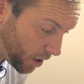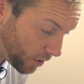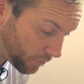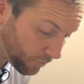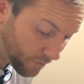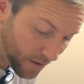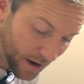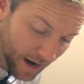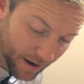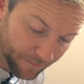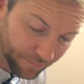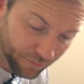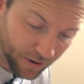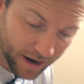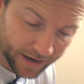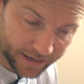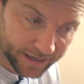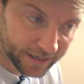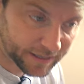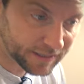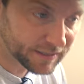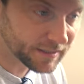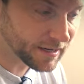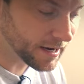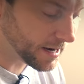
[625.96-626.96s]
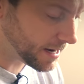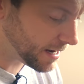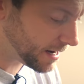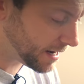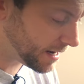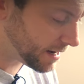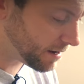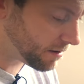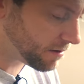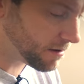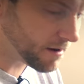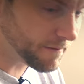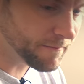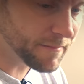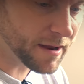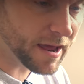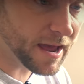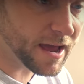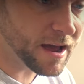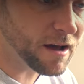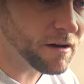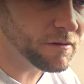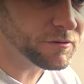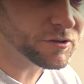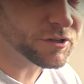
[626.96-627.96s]
our rad brackets in. I'm
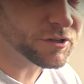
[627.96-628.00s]
now